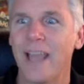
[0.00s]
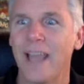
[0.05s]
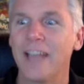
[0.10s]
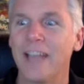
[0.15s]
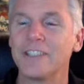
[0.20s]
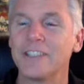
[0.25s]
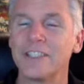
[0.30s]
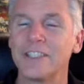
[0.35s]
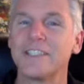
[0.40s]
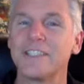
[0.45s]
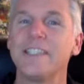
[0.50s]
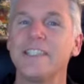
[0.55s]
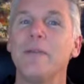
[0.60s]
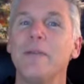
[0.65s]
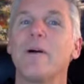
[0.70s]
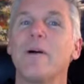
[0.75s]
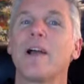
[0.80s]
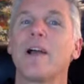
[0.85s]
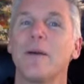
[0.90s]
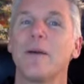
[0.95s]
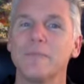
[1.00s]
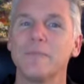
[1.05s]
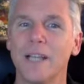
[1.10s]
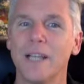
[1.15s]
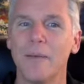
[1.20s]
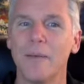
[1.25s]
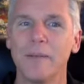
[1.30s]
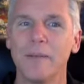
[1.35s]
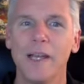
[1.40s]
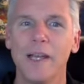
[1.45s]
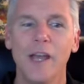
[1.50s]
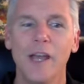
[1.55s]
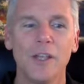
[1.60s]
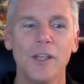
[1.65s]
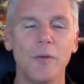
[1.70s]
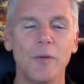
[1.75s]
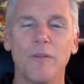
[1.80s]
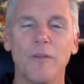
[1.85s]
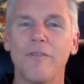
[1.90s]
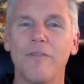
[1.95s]
And just see what comes up.
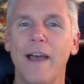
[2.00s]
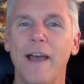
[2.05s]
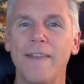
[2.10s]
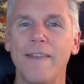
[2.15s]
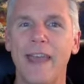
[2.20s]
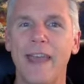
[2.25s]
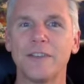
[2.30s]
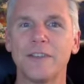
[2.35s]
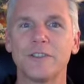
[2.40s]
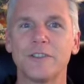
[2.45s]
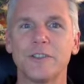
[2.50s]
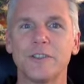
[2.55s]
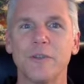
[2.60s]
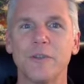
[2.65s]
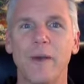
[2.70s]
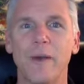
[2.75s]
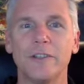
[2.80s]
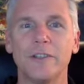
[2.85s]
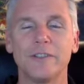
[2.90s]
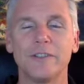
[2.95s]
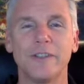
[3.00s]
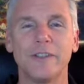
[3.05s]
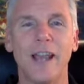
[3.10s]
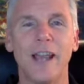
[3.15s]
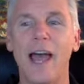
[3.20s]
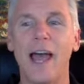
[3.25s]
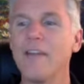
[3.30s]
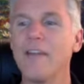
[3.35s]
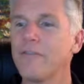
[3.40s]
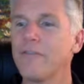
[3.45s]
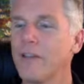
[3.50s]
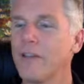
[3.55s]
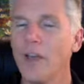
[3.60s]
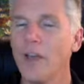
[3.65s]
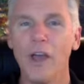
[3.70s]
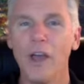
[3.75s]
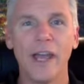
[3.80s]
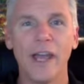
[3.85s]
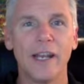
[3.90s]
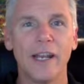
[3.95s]
You will find the answers throughout your life.
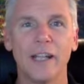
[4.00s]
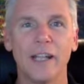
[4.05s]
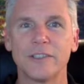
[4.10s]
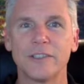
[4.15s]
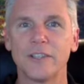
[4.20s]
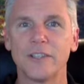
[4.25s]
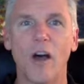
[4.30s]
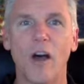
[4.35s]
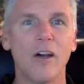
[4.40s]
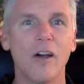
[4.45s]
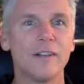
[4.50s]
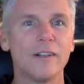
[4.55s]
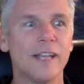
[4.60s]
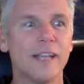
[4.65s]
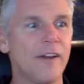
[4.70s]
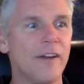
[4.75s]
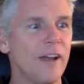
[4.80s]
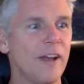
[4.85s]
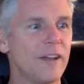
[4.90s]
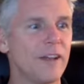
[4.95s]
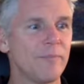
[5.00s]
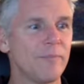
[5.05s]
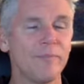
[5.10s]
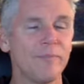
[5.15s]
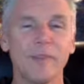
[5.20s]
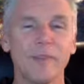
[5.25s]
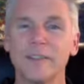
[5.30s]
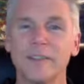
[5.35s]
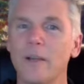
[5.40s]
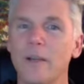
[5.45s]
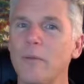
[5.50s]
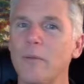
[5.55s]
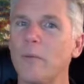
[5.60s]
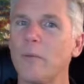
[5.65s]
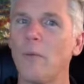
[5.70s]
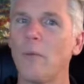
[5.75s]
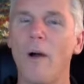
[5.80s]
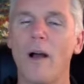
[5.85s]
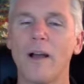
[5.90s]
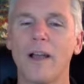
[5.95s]
In a song lyric,
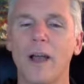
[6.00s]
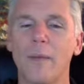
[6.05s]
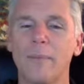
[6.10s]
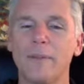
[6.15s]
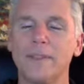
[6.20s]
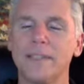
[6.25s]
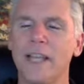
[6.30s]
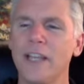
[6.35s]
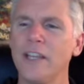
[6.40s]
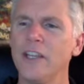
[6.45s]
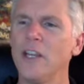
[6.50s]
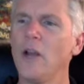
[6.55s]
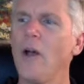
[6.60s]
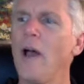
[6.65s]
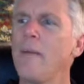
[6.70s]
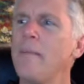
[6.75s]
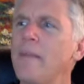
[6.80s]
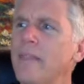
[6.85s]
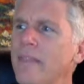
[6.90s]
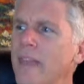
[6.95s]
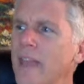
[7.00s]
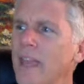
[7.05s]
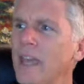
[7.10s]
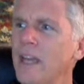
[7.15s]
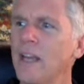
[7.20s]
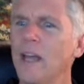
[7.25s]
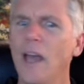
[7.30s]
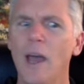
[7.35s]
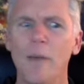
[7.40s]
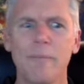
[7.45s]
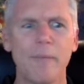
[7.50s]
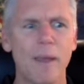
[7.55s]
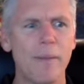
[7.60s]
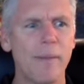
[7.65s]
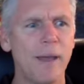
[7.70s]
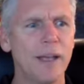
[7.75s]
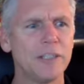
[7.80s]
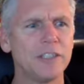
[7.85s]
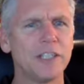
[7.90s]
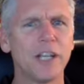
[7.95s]
someone will walk up and say, you know, I've been thinking,
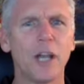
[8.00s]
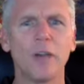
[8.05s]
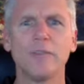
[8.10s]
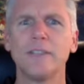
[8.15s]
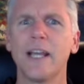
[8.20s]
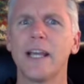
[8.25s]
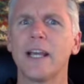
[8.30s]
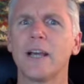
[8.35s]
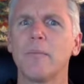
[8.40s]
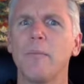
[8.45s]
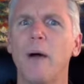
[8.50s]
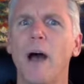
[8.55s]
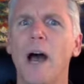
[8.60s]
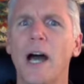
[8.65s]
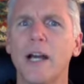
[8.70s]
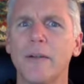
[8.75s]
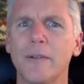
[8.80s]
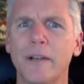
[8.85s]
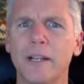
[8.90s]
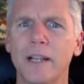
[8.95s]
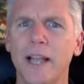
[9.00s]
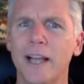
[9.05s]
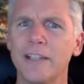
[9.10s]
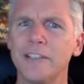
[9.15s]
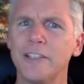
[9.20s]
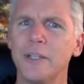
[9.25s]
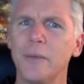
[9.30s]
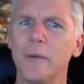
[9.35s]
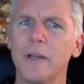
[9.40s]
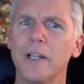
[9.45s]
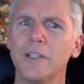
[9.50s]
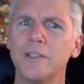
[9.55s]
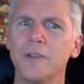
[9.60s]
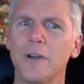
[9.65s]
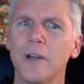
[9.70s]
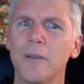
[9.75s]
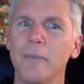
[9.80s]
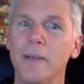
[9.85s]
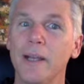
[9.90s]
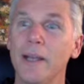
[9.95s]
maybe I should go take a pottery class. Do you want to
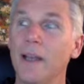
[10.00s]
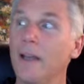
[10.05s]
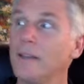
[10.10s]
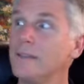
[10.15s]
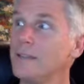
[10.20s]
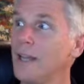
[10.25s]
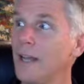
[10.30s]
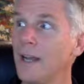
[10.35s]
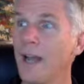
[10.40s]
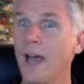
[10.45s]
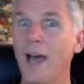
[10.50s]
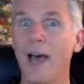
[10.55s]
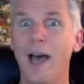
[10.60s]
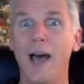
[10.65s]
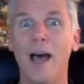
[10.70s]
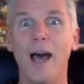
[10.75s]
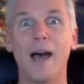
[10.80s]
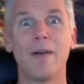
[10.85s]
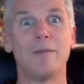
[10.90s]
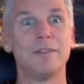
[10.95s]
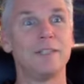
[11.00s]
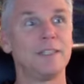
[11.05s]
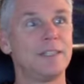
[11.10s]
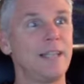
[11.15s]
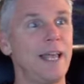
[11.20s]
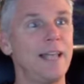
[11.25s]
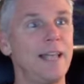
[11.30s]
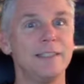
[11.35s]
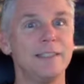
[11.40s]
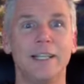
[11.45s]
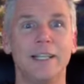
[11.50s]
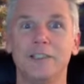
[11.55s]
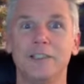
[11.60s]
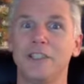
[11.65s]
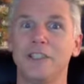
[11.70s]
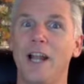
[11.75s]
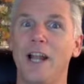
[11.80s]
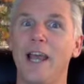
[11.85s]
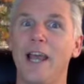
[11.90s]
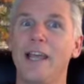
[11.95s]
join me? Ta-da! I was just asking,
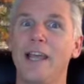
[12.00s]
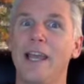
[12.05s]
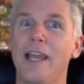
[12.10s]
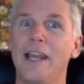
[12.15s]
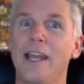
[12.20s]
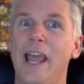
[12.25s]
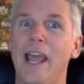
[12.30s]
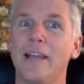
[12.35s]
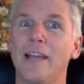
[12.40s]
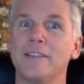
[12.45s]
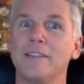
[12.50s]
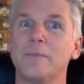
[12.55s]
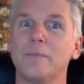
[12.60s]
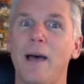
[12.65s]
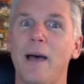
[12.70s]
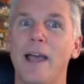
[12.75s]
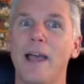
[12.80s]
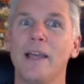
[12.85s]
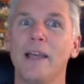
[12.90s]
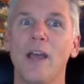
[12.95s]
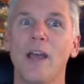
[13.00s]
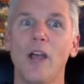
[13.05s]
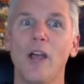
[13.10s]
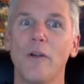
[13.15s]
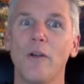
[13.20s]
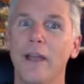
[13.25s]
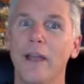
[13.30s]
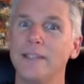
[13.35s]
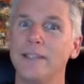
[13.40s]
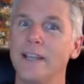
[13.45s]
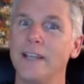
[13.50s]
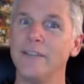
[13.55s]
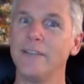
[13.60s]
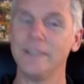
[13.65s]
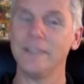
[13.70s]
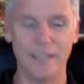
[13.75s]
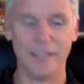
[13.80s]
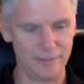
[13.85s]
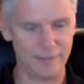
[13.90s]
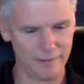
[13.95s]
should I enhance my
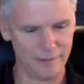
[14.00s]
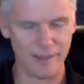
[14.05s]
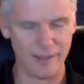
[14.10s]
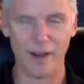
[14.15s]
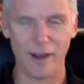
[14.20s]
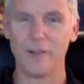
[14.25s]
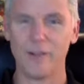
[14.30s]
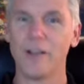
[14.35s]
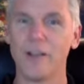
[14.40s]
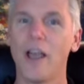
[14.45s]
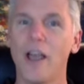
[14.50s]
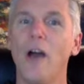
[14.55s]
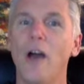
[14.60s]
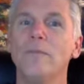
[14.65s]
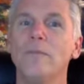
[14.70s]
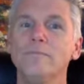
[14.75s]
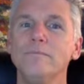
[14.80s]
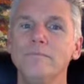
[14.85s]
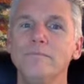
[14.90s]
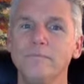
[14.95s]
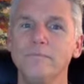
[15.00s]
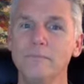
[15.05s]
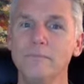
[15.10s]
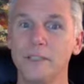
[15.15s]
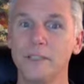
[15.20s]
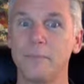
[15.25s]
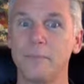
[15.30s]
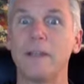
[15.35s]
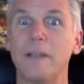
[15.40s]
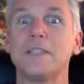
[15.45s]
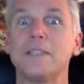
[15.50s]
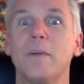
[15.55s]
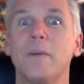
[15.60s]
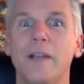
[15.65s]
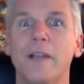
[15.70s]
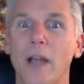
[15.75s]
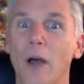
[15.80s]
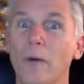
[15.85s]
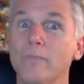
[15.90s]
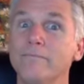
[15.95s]
creativity? There you go. Especially
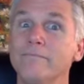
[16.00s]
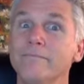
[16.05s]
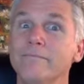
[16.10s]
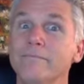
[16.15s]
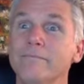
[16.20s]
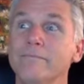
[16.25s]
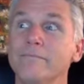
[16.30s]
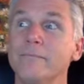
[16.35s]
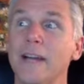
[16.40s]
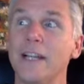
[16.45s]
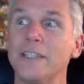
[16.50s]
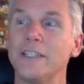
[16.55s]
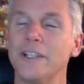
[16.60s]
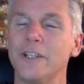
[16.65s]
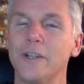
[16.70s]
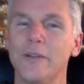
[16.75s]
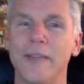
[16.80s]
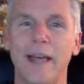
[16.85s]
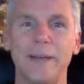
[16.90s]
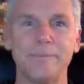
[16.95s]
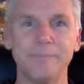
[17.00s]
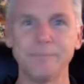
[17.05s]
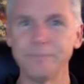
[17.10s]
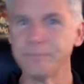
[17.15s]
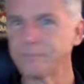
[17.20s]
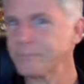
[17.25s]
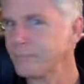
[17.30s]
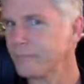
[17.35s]
when you go, I should do that.